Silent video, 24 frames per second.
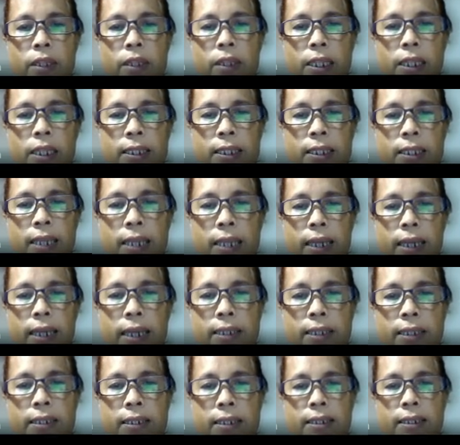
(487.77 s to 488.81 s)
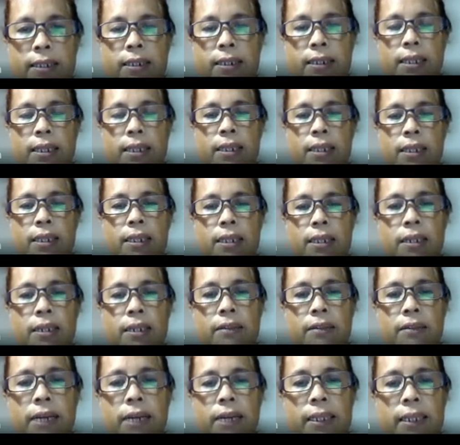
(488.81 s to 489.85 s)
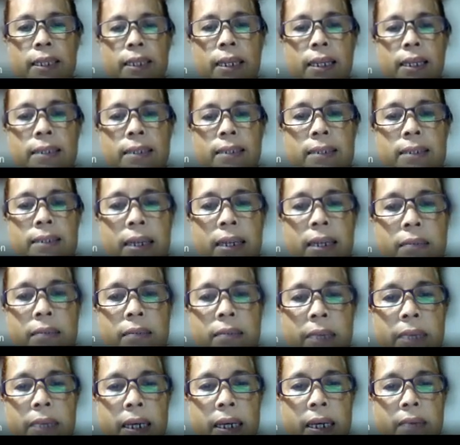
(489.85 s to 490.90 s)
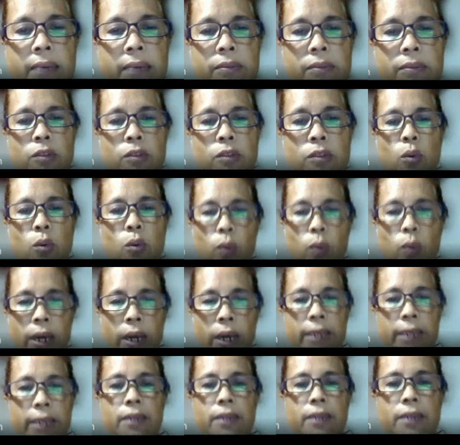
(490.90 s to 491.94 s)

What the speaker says: this x in the right hand side becomes 1.